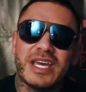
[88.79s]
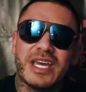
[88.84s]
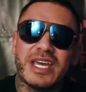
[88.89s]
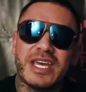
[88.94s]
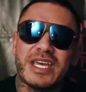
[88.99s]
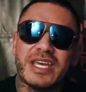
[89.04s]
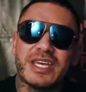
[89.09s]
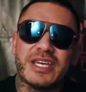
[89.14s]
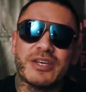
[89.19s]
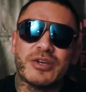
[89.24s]

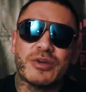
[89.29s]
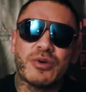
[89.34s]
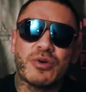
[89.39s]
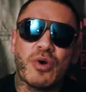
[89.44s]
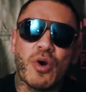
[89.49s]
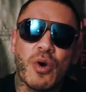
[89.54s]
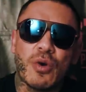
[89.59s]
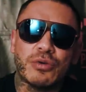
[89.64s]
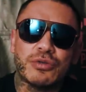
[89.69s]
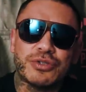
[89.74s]
a
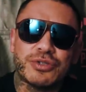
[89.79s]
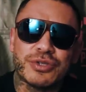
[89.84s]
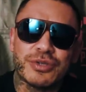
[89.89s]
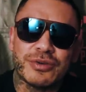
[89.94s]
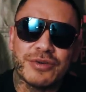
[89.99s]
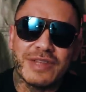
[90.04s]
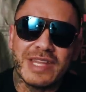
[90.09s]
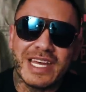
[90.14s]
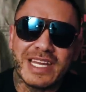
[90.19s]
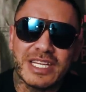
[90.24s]

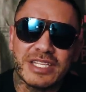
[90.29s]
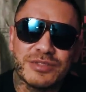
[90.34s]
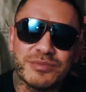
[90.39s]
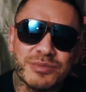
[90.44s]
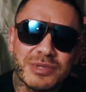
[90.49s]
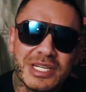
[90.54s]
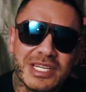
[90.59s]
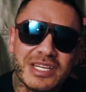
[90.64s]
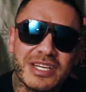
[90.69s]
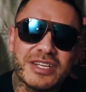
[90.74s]
culture that is
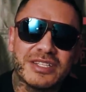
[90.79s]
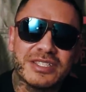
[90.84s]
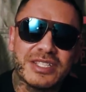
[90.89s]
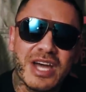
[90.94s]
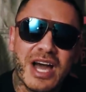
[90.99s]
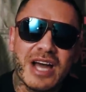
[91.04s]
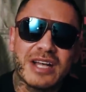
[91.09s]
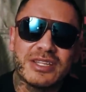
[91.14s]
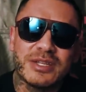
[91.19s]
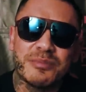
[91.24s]
really
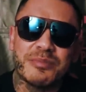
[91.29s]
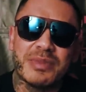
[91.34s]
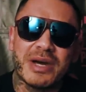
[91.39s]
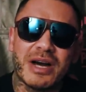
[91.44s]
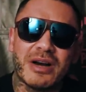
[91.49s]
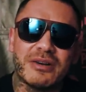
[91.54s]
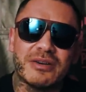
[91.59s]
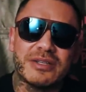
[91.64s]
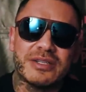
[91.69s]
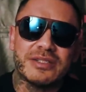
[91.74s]
untalked
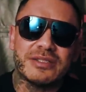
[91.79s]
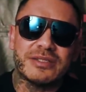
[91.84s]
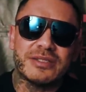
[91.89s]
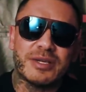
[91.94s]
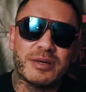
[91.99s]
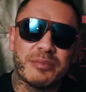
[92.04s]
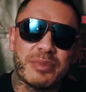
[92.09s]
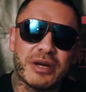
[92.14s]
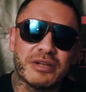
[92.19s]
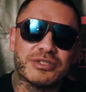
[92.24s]
about
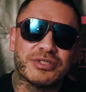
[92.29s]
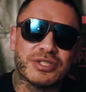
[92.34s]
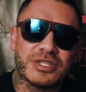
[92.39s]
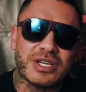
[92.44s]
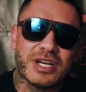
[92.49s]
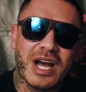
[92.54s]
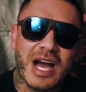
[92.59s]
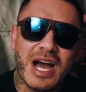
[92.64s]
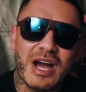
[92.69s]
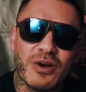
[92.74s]
about
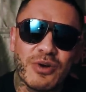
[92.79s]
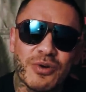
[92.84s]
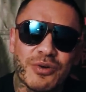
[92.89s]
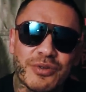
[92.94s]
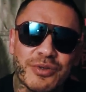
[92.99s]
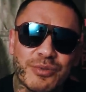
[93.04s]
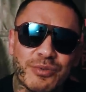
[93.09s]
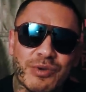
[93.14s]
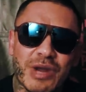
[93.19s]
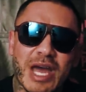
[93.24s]

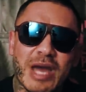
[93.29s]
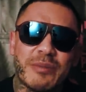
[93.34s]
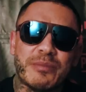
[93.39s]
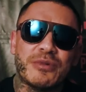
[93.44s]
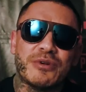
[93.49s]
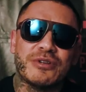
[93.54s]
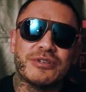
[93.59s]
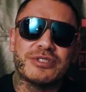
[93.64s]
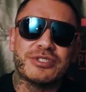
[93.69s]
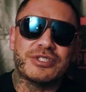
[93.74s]
Chicago, the
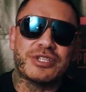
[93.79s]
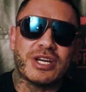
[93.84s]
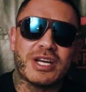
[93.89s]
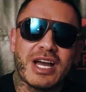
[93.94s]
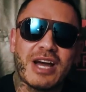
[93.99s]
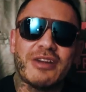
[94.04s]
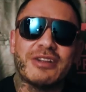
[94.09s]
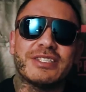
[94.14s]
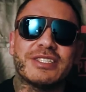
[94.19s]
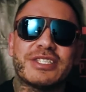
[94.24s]
Rammers, check
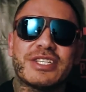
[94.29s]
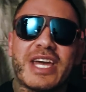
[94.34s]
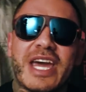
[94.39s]
out his